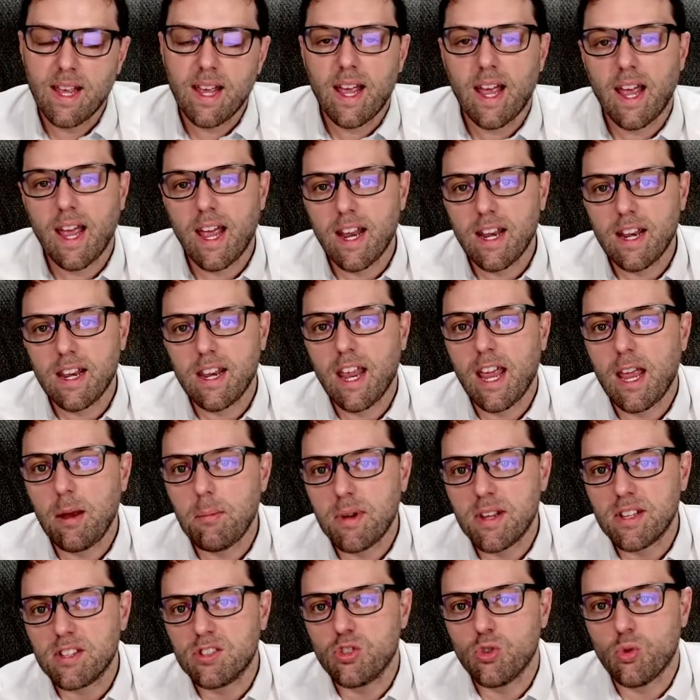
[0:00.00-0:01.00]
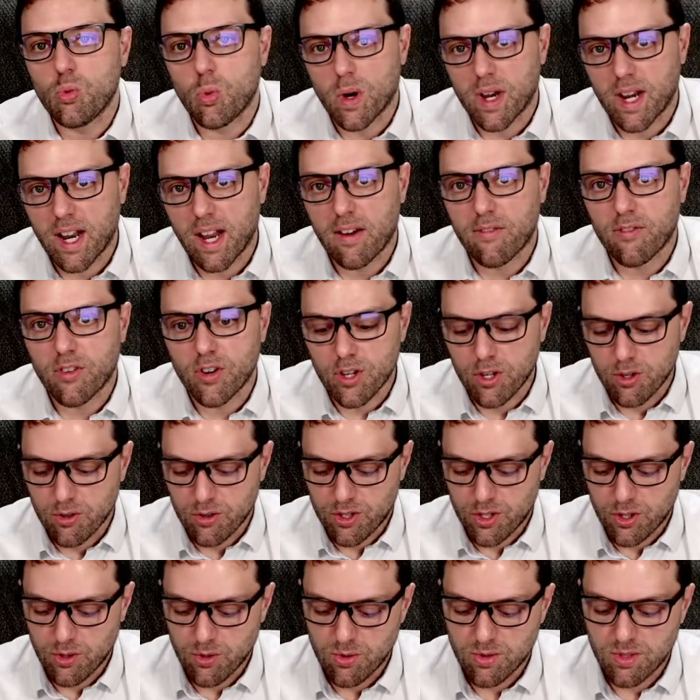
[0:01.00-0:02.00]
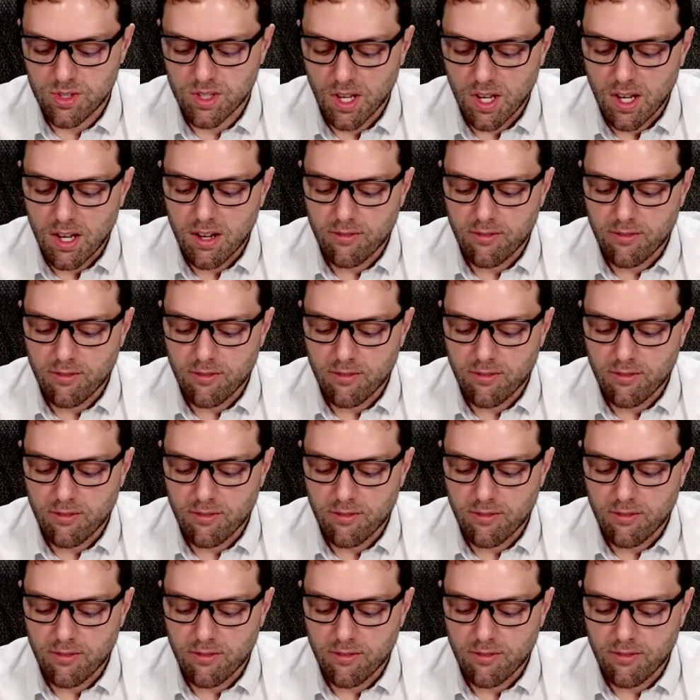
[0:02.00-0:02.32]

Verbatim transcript: and name it to whatever you choose.